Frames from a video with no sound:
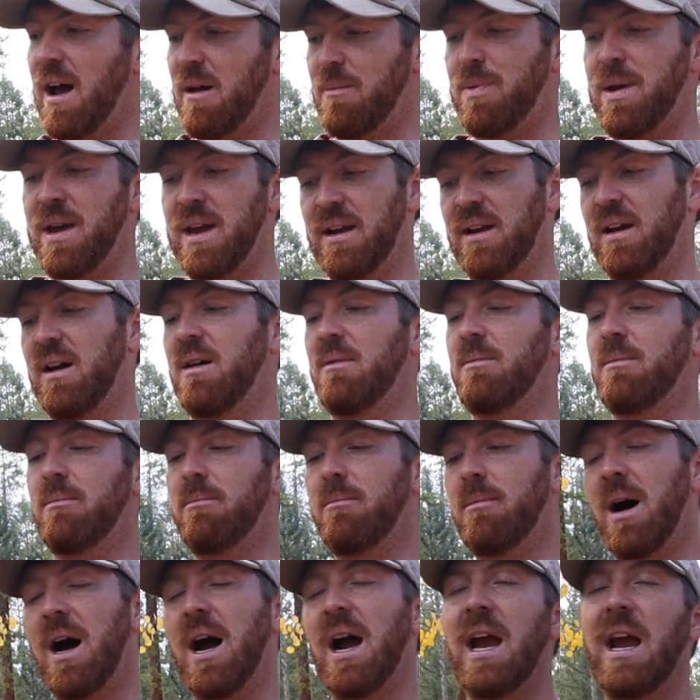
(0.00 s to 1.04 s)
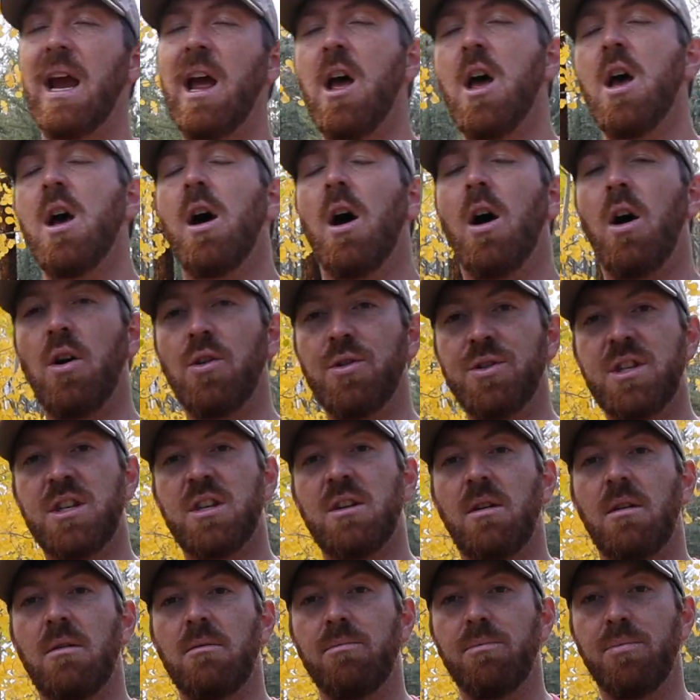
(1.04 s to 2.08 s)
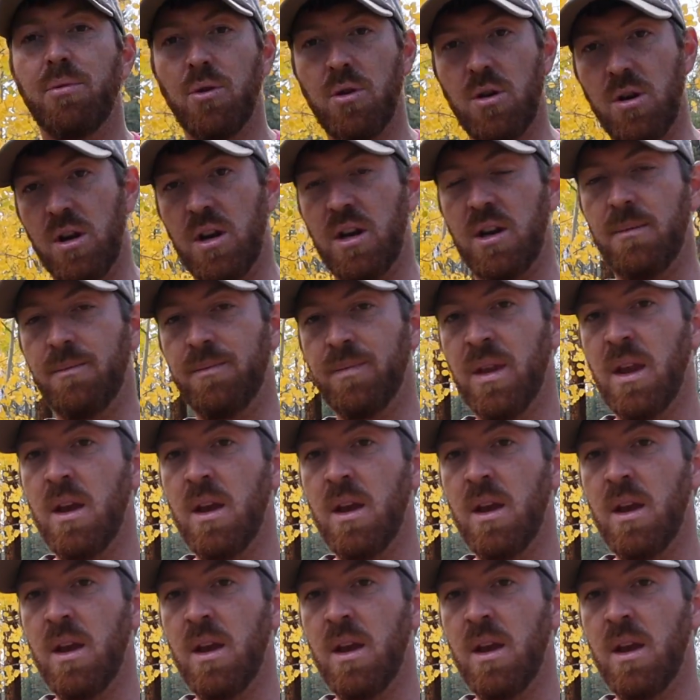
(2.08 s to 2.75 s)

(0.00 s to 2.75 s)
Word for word: I pick up my Hults Bruk